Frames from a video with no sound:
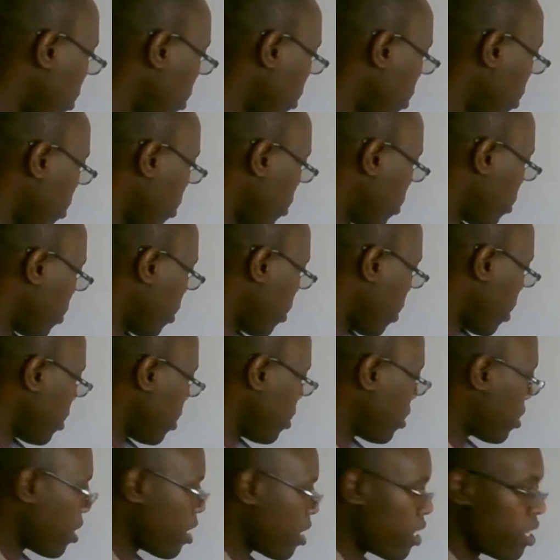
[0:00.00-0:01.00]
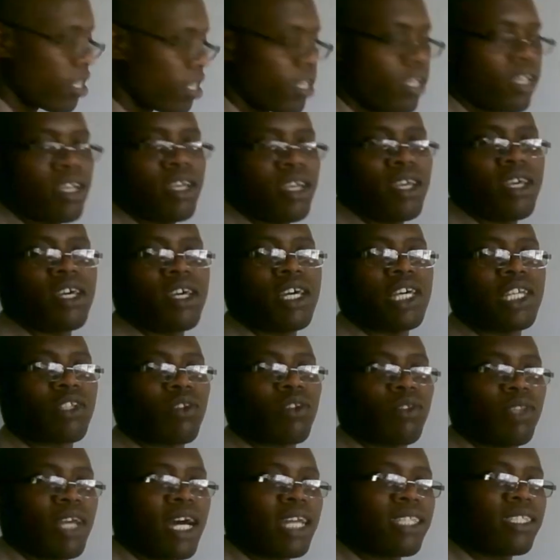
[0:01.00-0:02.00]
8, 9, 10. So
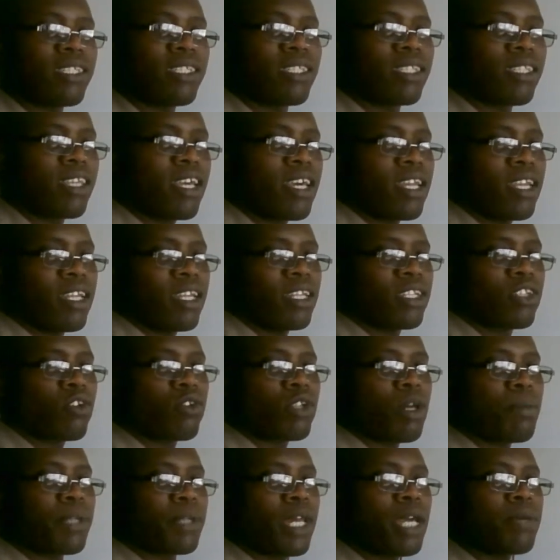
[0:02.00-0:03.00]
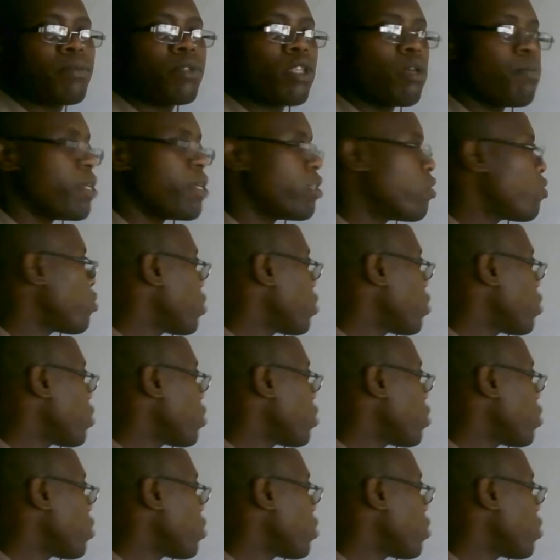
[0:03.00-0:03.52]
that is 10. So sometimes they may not